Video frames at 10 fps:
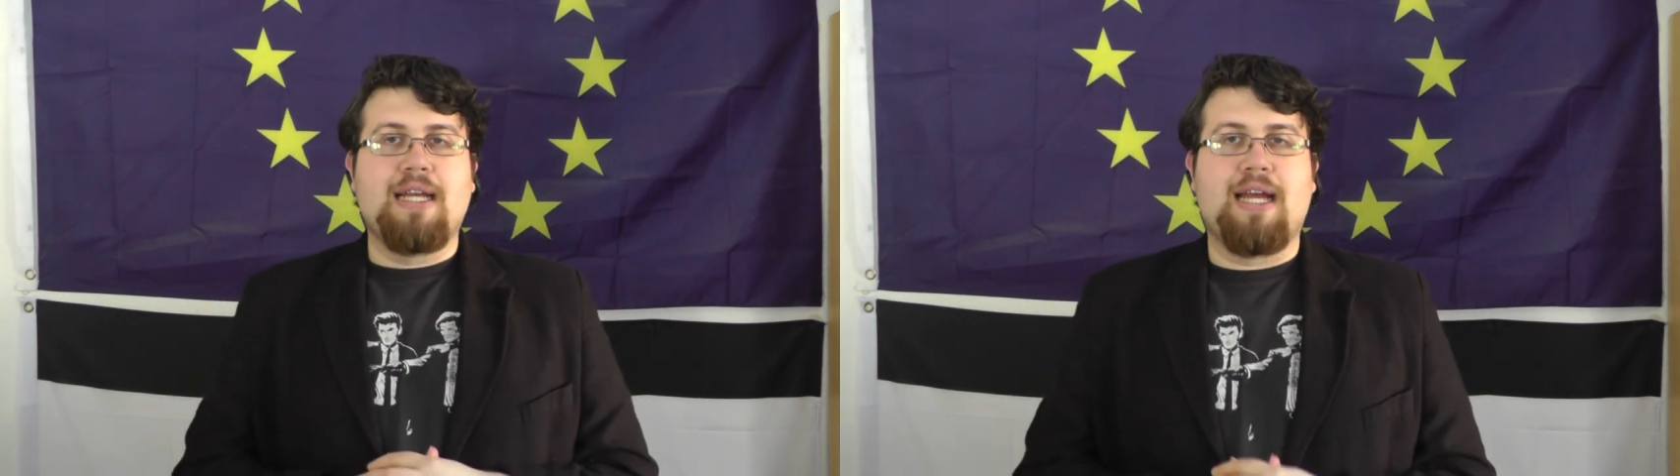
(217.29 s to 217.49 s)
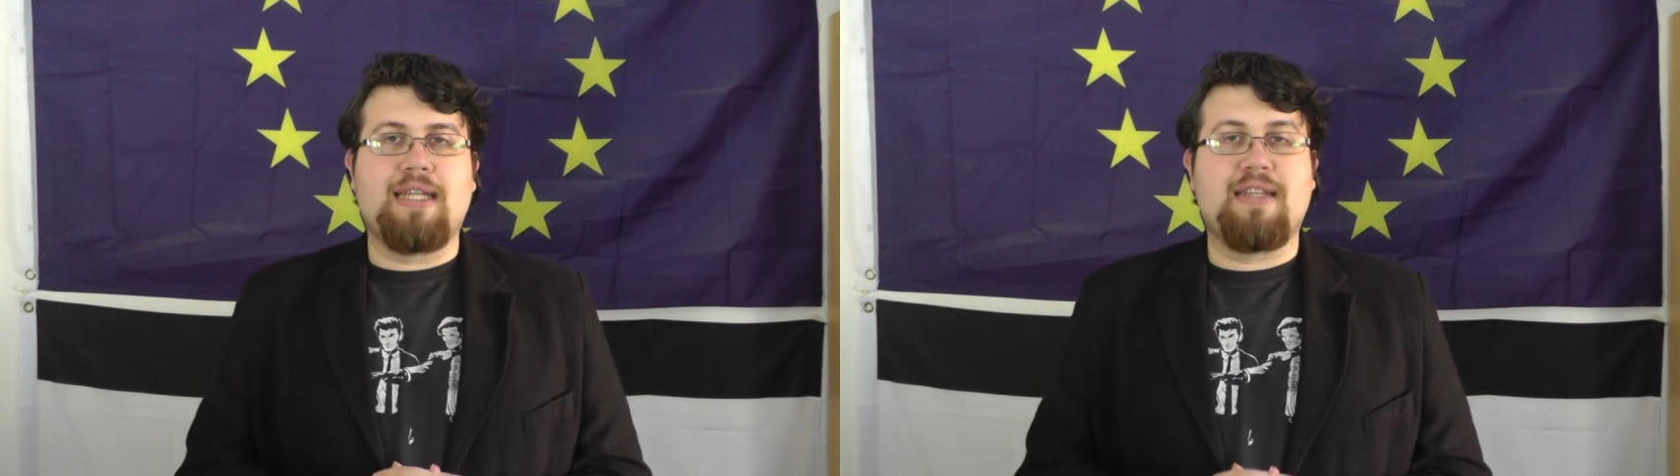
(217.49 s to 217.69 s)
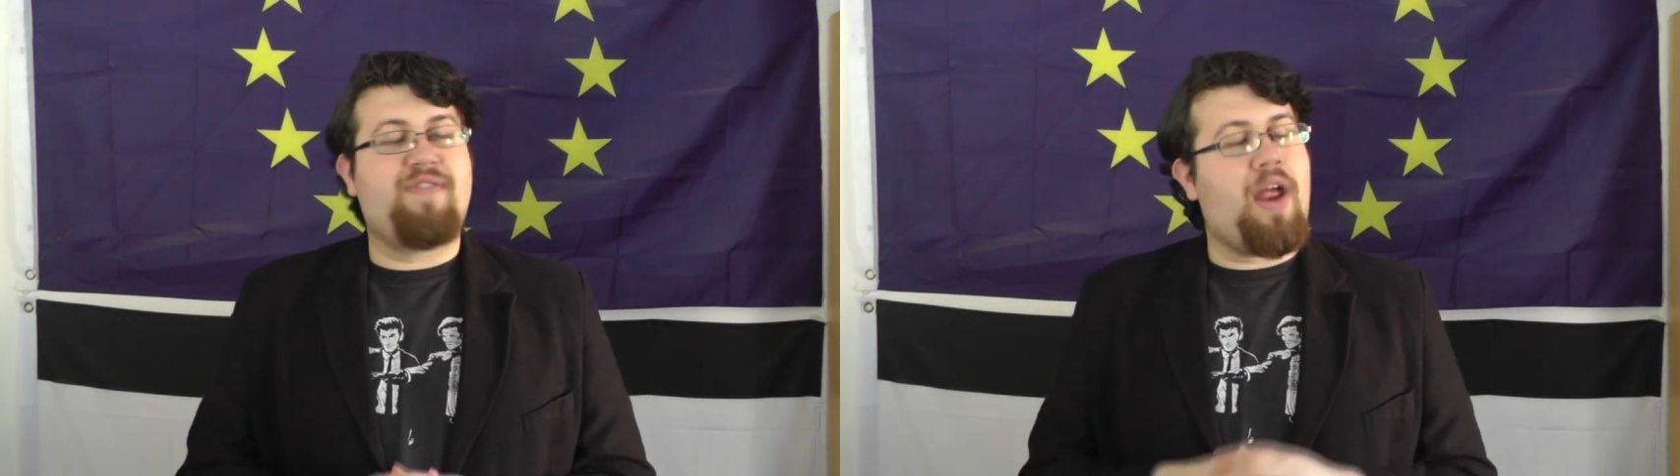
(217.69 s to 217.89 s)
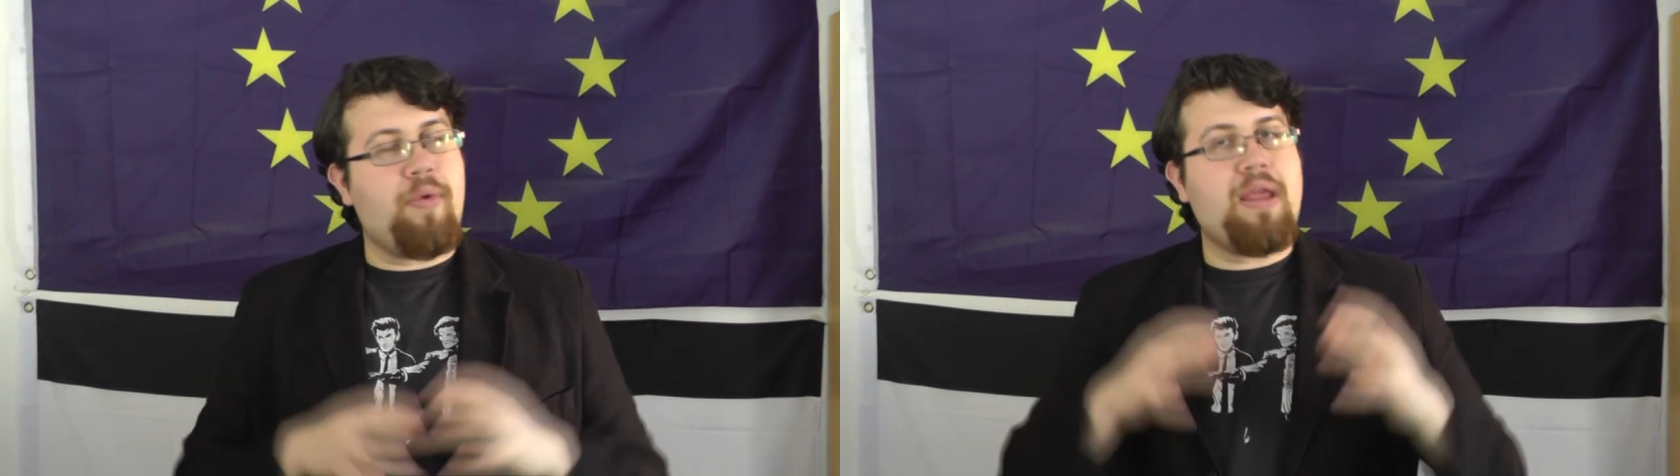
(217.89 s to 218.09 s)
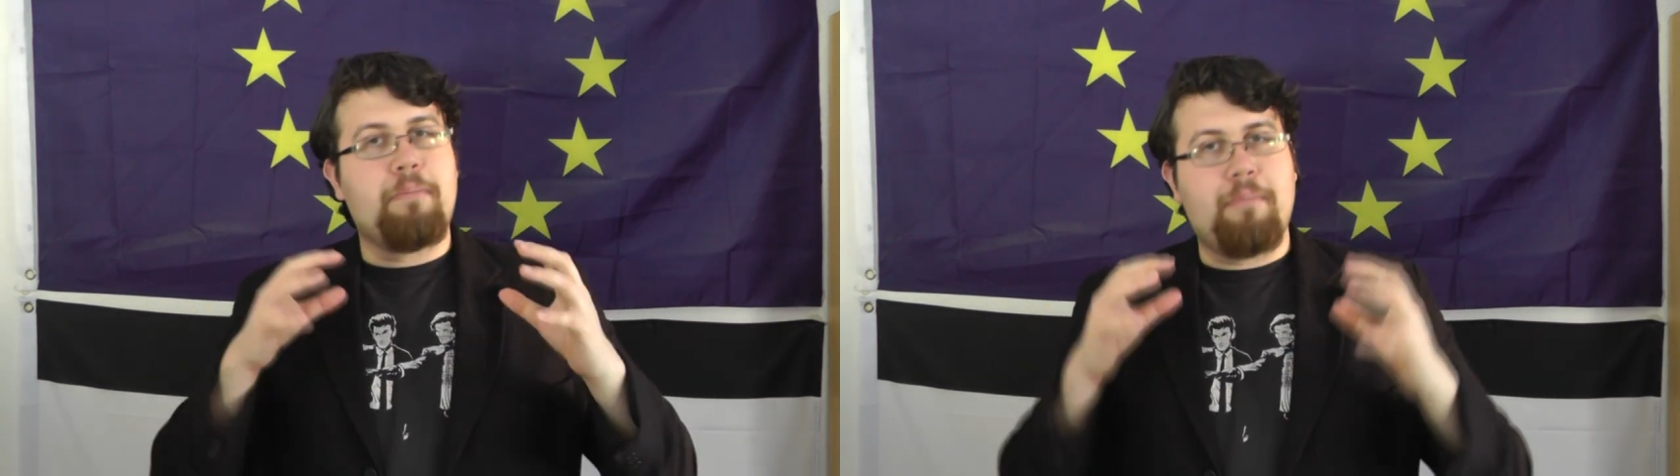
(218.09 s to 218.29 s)
and
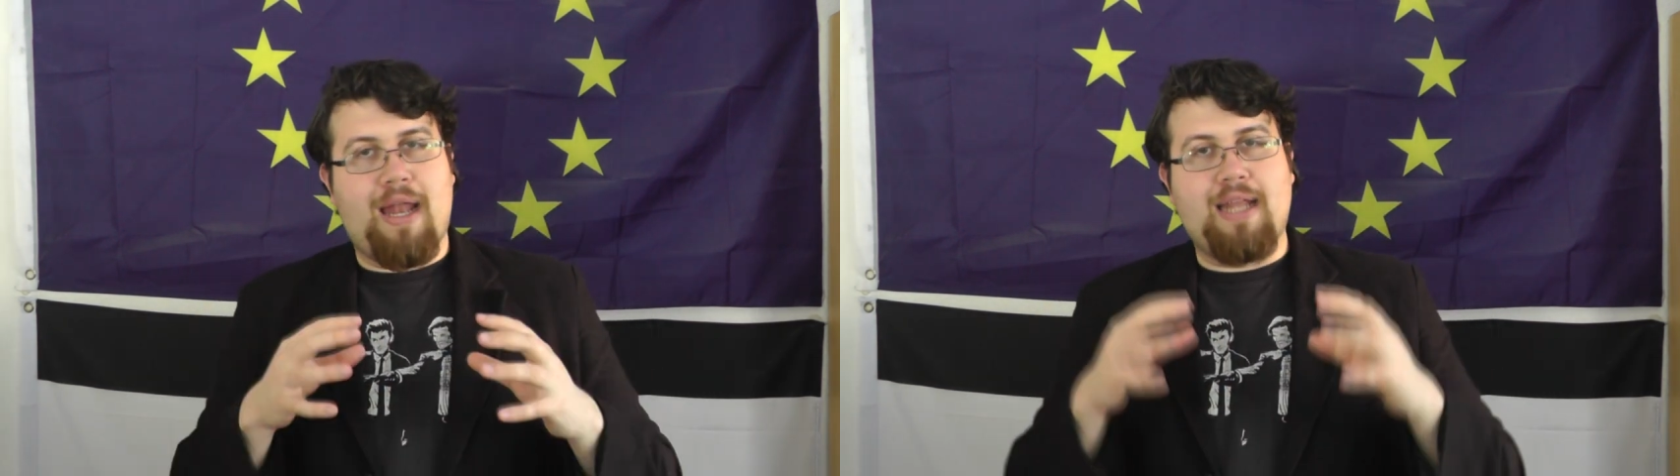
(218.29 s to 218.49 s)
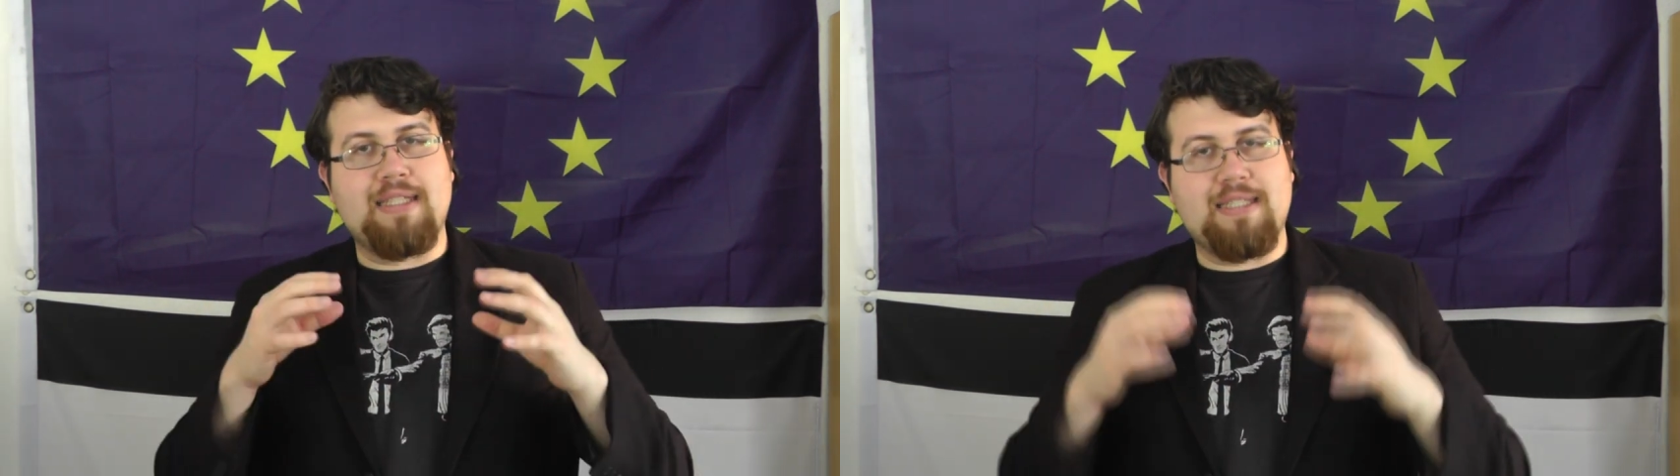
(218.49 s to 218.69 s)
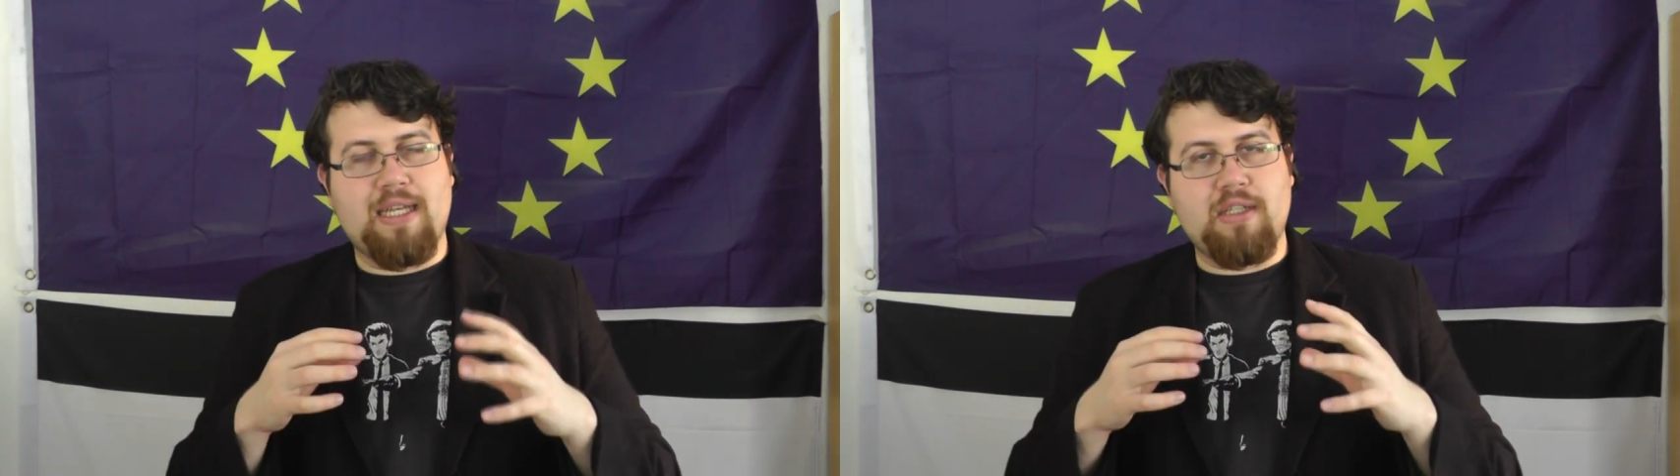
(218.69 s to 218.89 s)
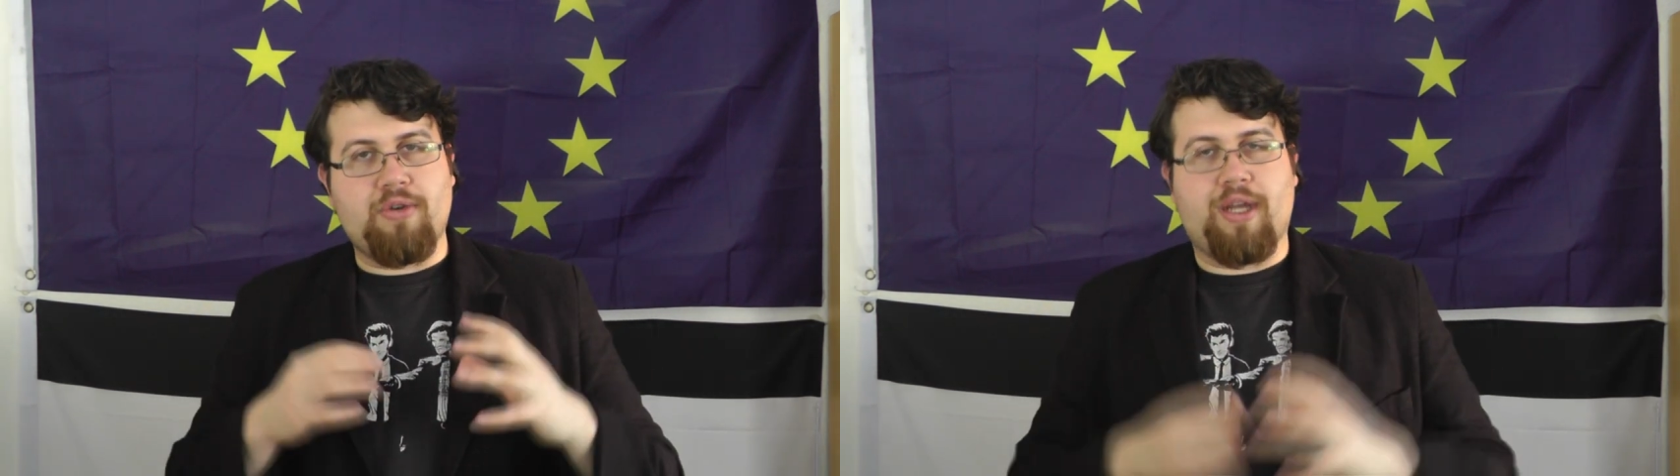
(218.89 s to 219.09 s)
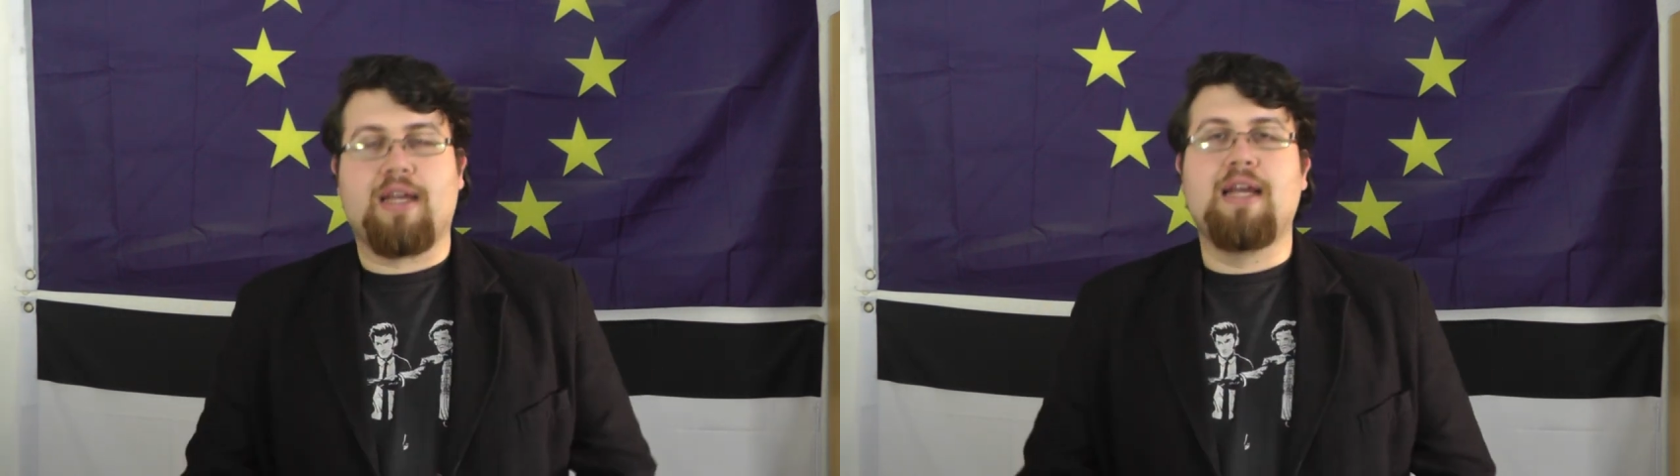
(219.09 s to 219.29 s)
very melee
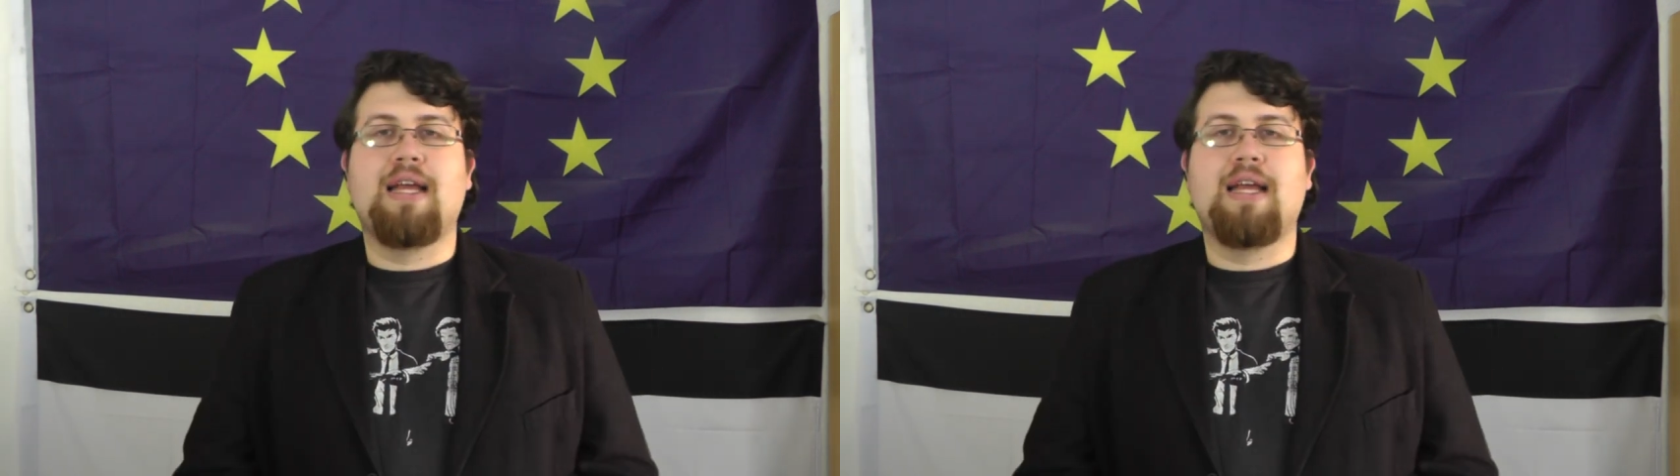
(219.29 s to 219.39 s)
centric.